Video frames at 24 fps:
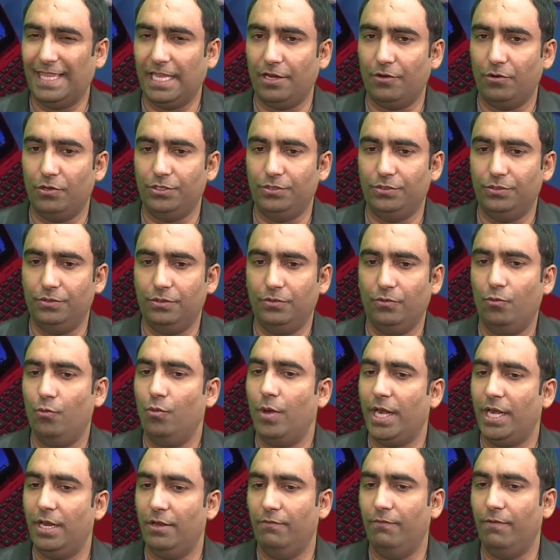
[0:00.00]
think it was
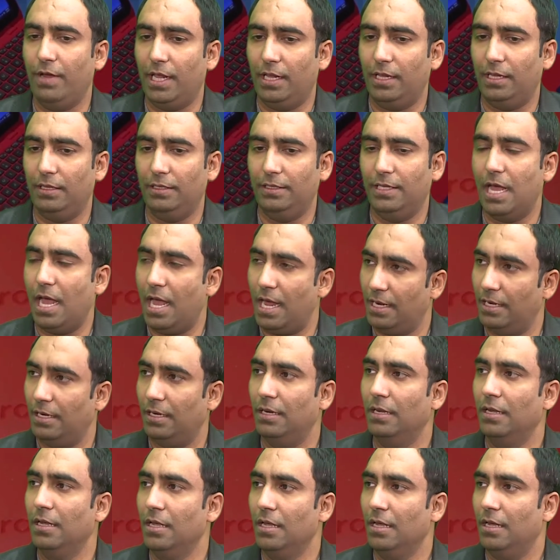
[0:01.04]
very well done
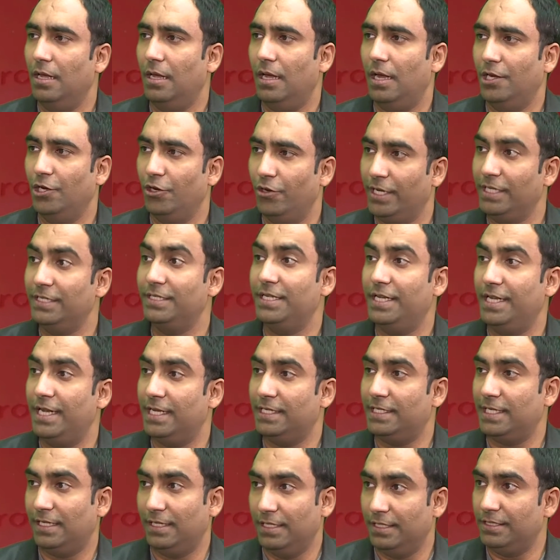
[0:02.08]
during
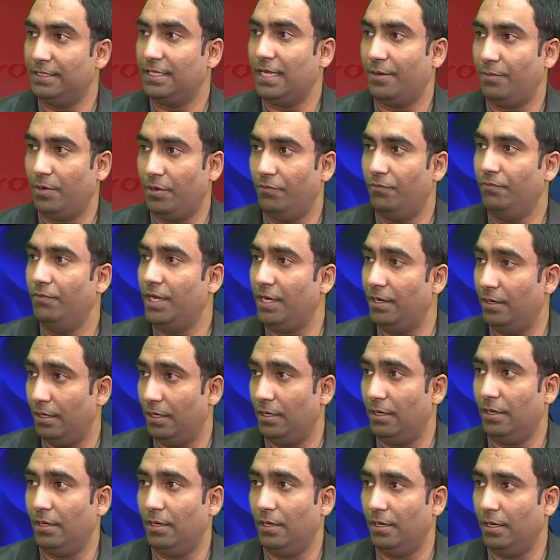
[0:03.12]
CES at this time. And we,
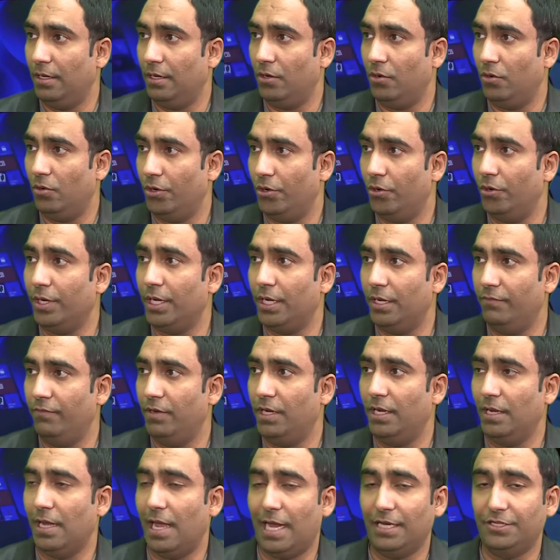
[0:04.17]
Oyoki,
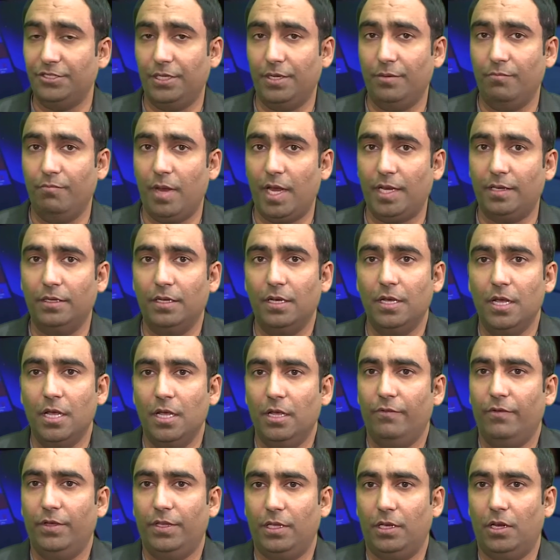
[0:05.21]
we actually met
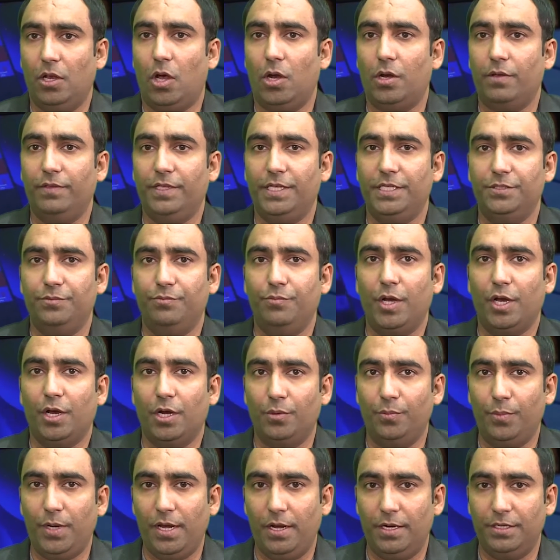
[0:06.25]
with a lot of these bigger
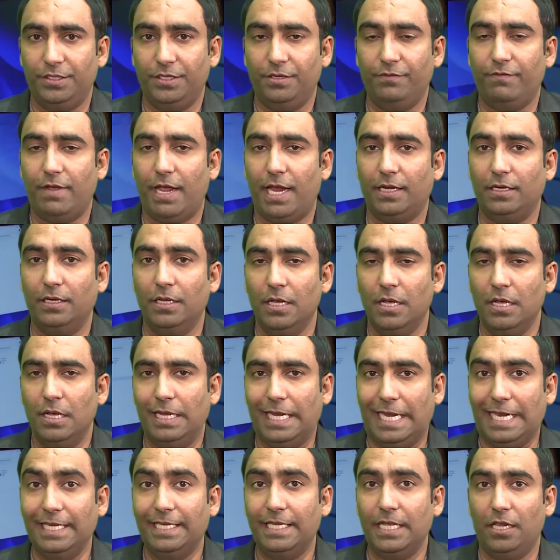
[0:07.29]
players. In fact,
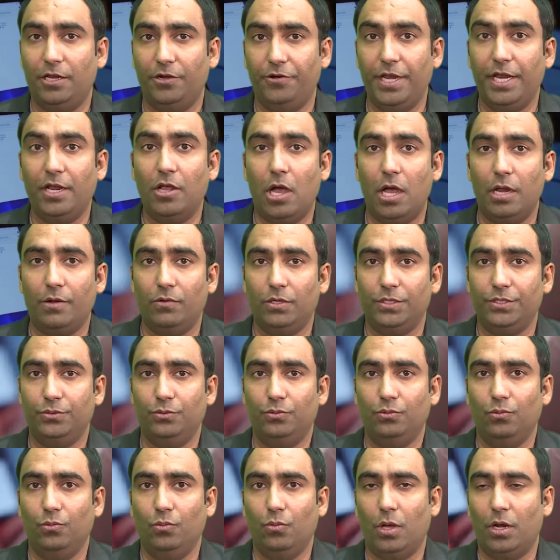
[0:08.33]
Intel Recon was
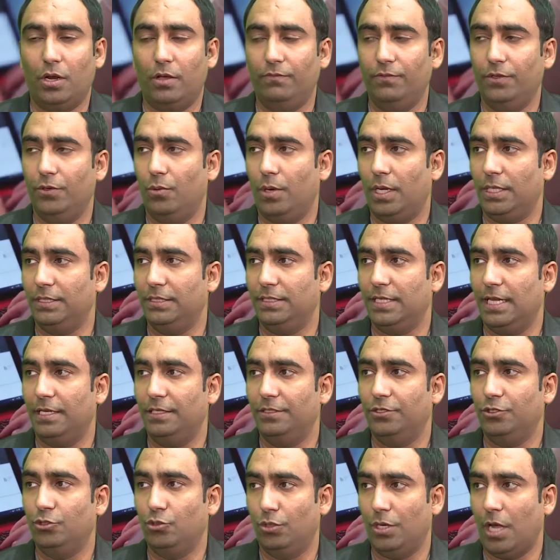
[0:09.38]
one of the ones
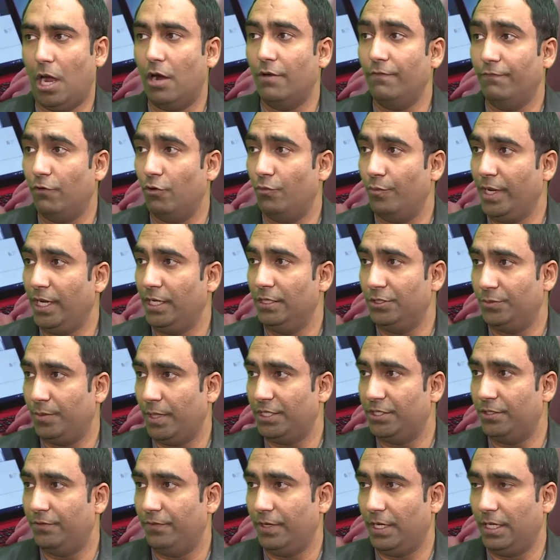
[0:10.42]
that stood out for me
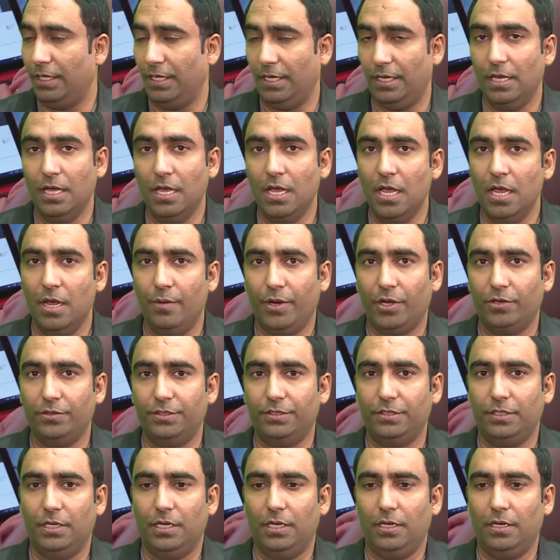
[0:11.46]
specifically, because